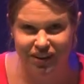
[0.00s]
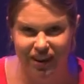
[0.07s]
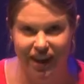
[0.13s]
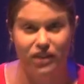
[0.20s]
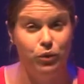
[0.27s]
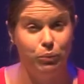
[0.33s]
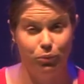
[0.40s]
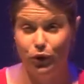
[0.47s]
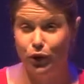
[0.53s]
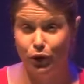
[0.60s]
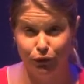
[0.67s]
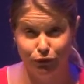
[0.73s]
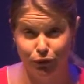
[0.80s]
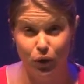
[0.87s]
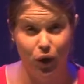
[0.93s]
and look
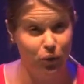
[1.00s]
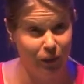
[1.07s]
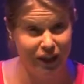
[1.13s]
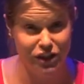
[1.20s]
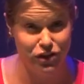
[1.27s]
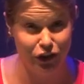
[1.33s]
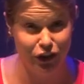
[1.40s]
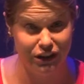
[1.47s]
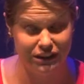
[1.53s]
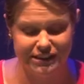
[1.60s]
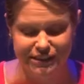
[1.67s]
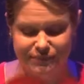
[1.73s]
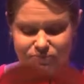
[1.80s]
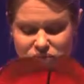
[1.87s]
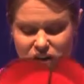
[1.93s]
beautiful on windows.
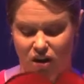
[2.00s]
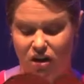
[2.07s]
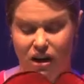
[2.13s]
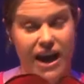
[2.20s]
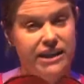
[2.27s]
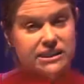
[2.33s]
All right,